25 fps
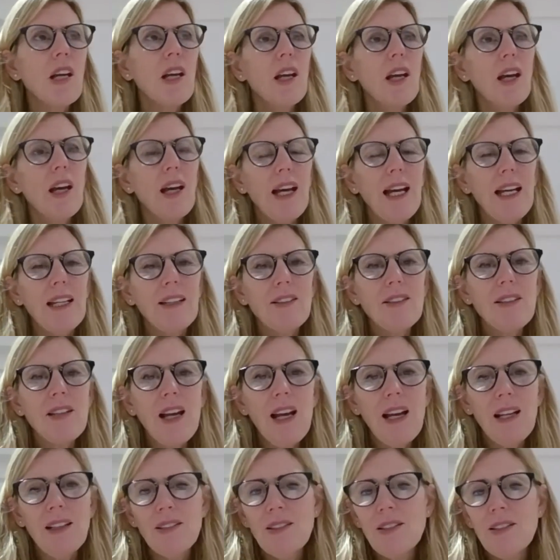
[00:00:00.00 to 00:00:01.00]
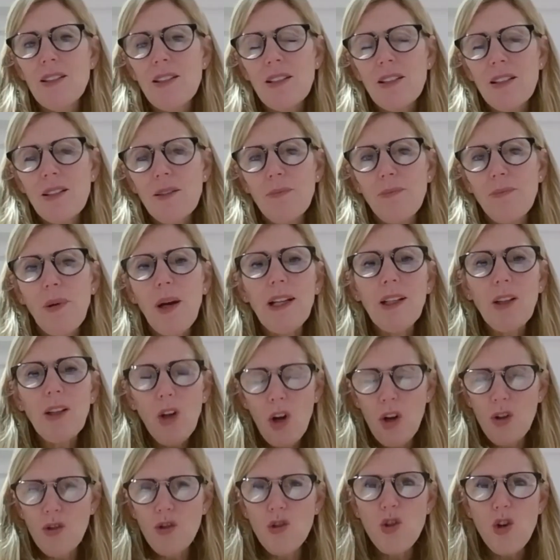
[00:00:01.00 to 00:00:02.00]
And by
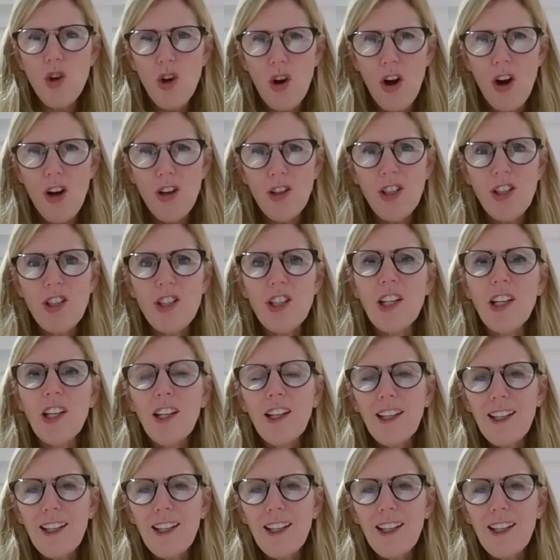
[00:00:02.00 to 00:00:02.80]
contrast,